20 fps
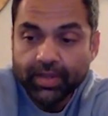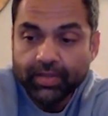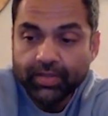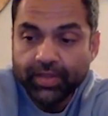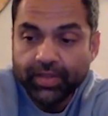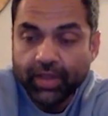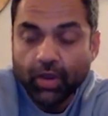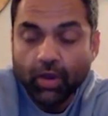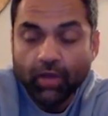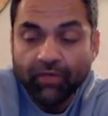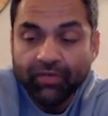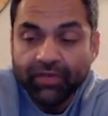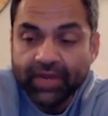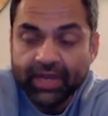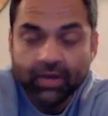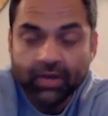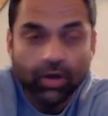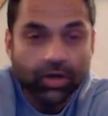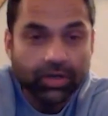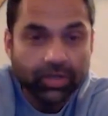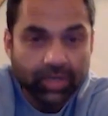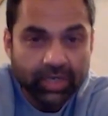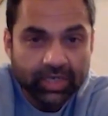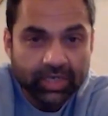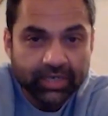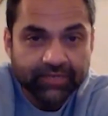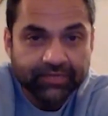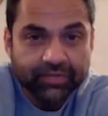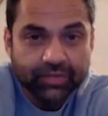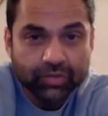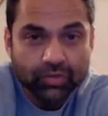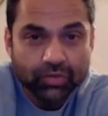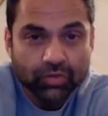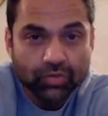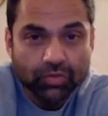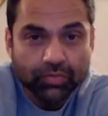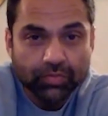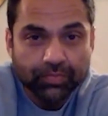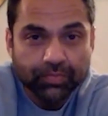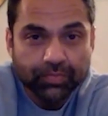they're offering an alternative
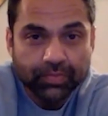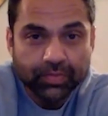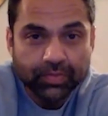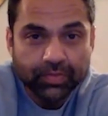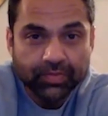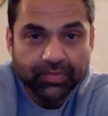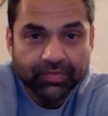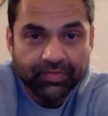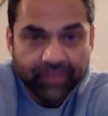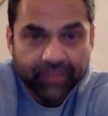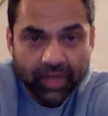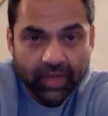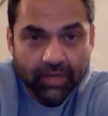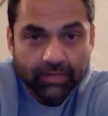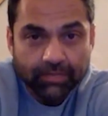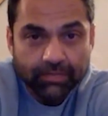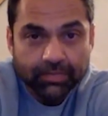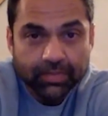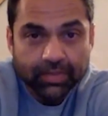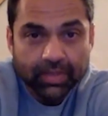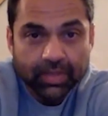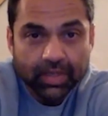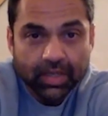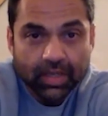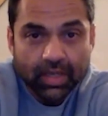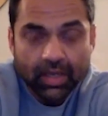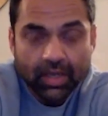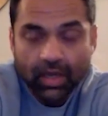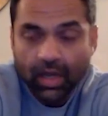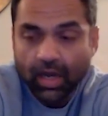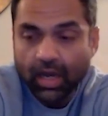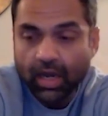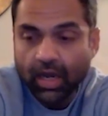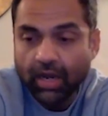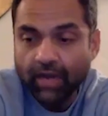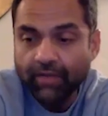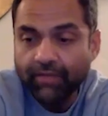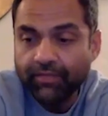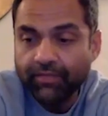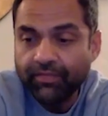to film,
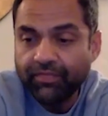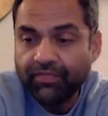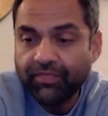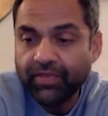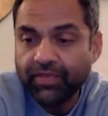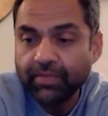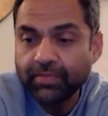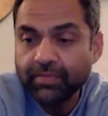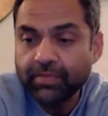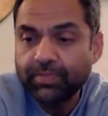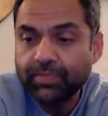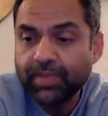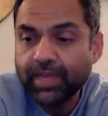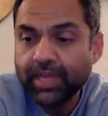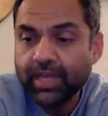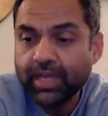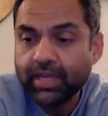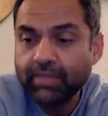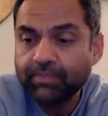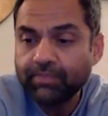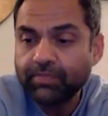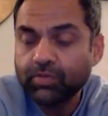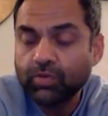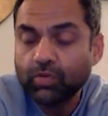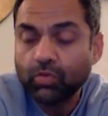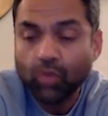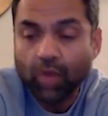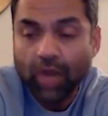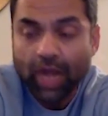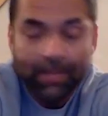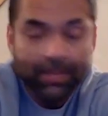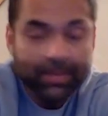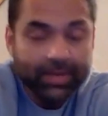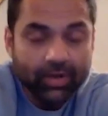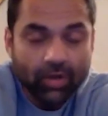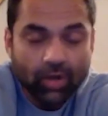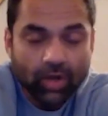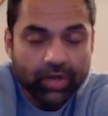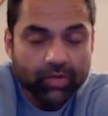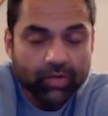films being, so what happened
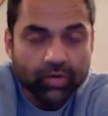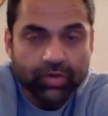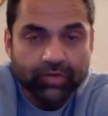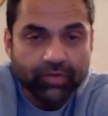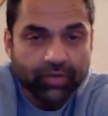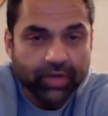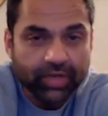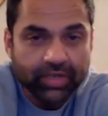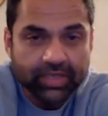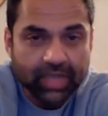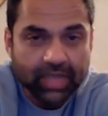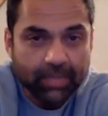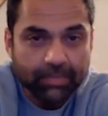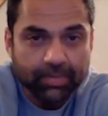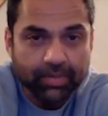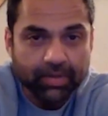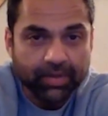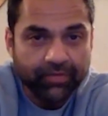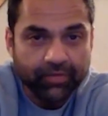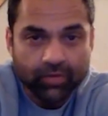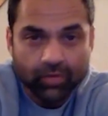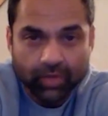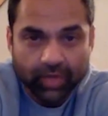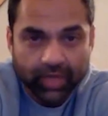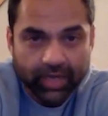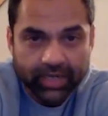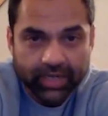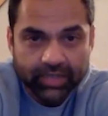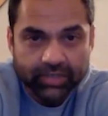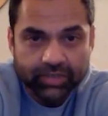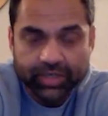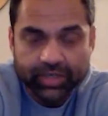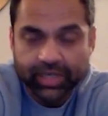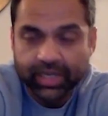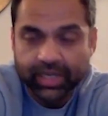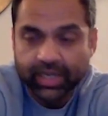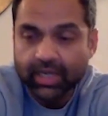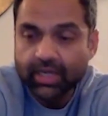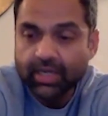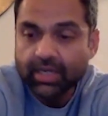in Hollywood, for example, if you look at
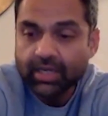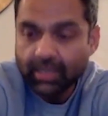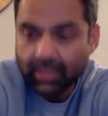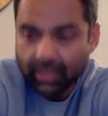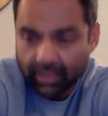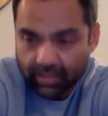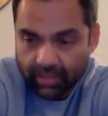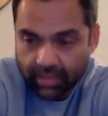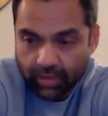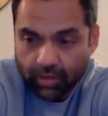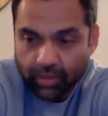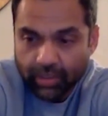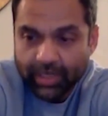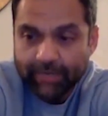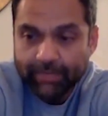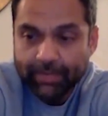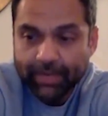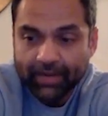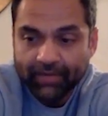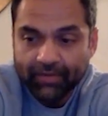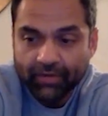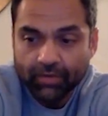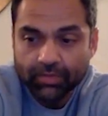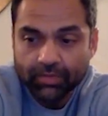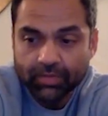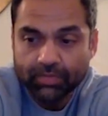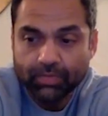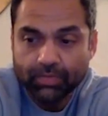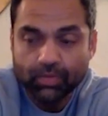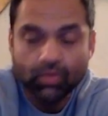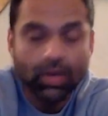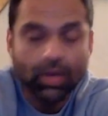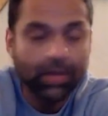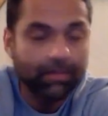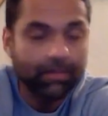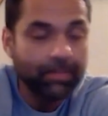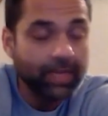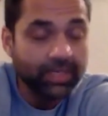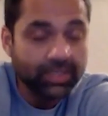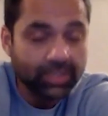history, because the OTT platforms blew
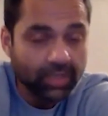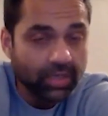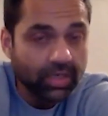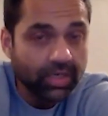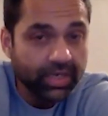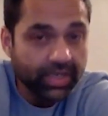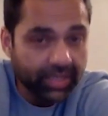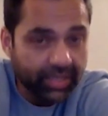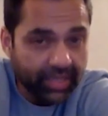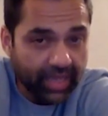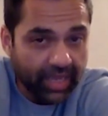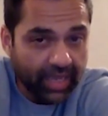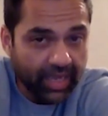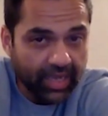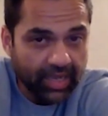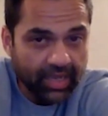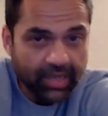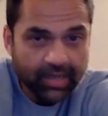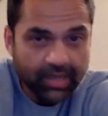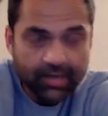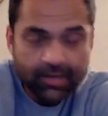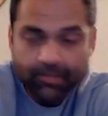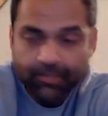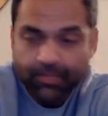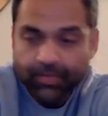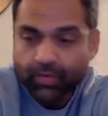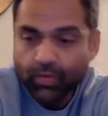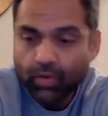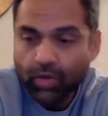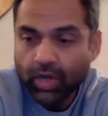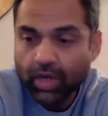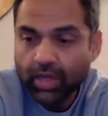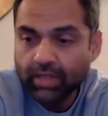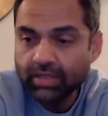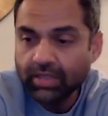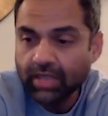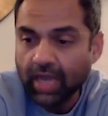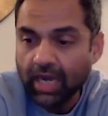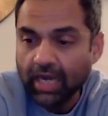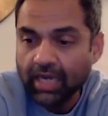up much earlier there,
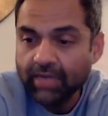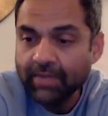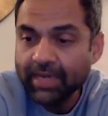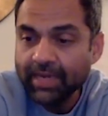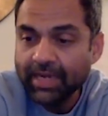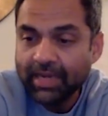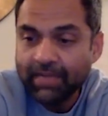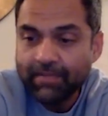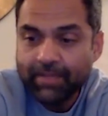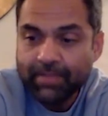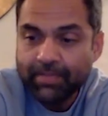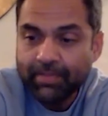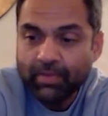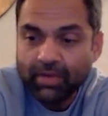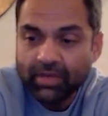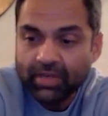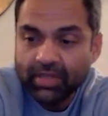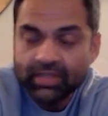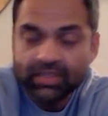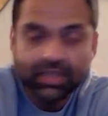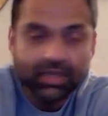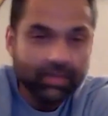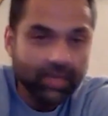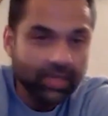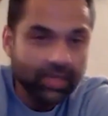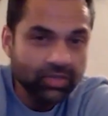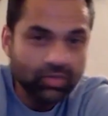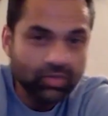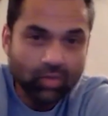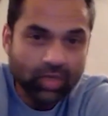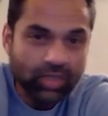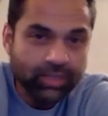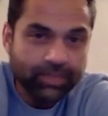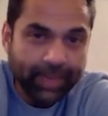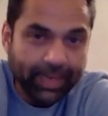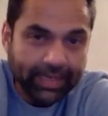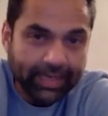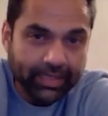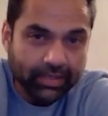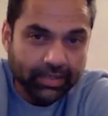was ultimately people went to the cinemas to watch
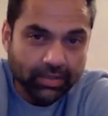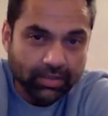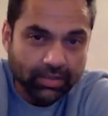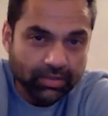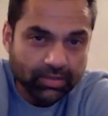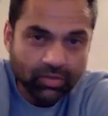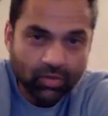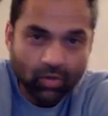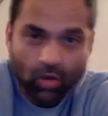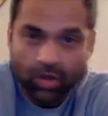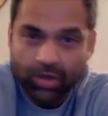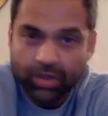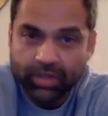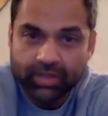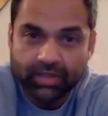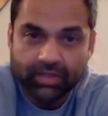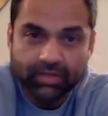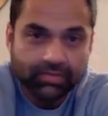spectacles. So all your